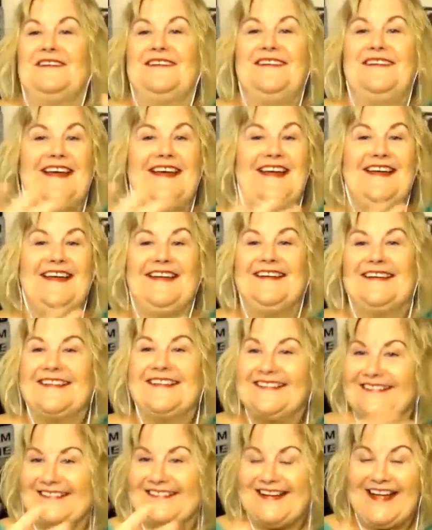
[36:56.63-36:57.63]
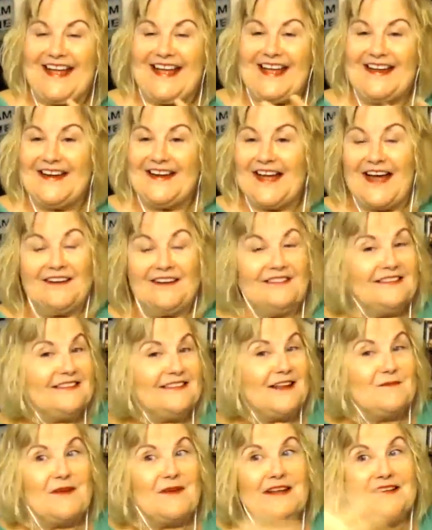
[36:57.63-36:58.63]
and I would
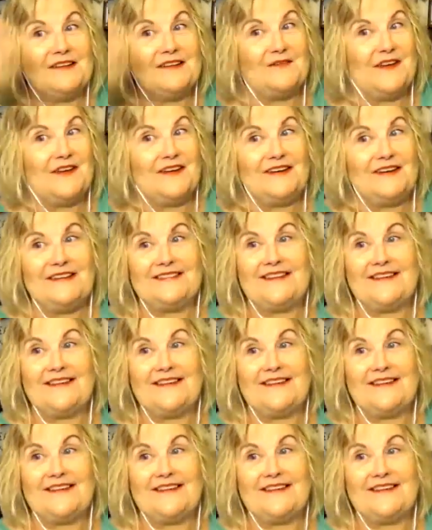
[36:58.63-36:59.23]
say my severity's